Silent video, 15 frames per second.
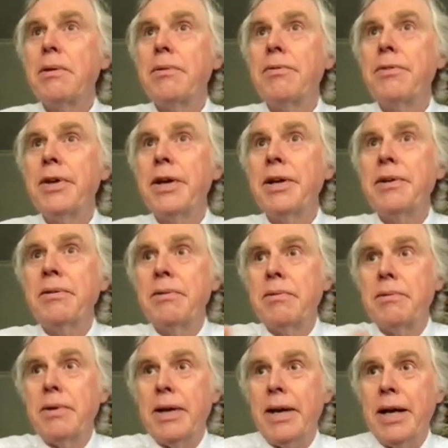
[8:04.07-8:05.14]
then
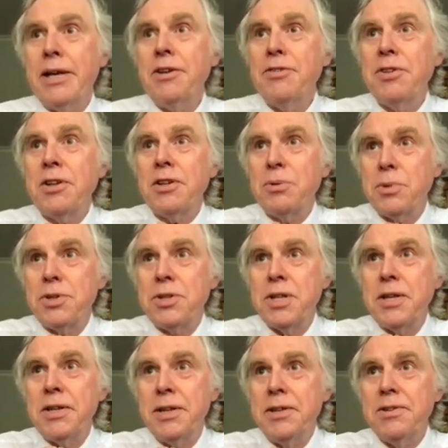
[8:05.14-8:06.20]
anything that was
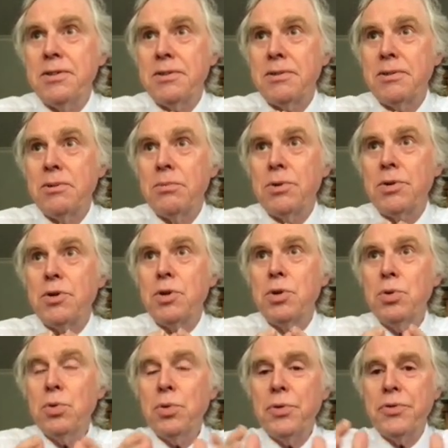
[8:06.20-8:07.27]
in it would have
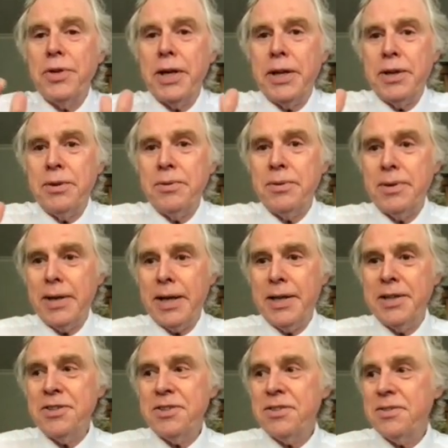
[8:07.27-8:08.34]
cooled down
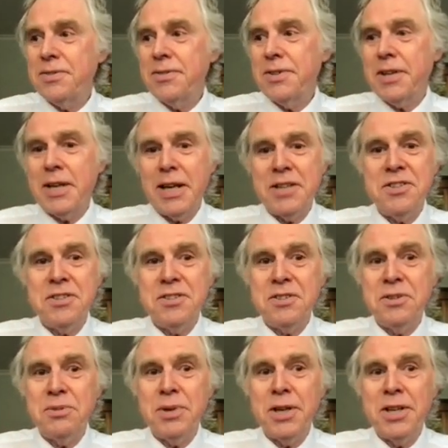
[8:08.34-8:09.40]
as the gases and
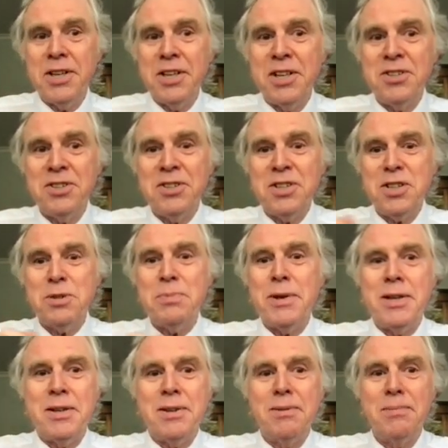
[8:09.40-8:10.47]
the radiation
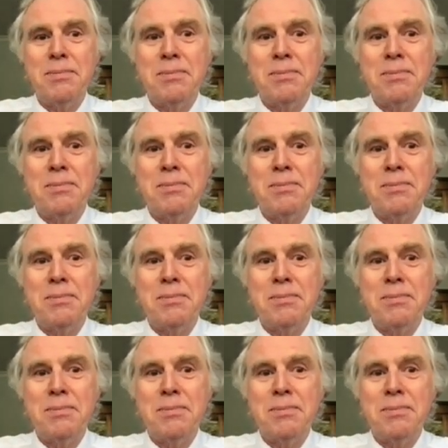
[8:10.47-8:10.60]
expand.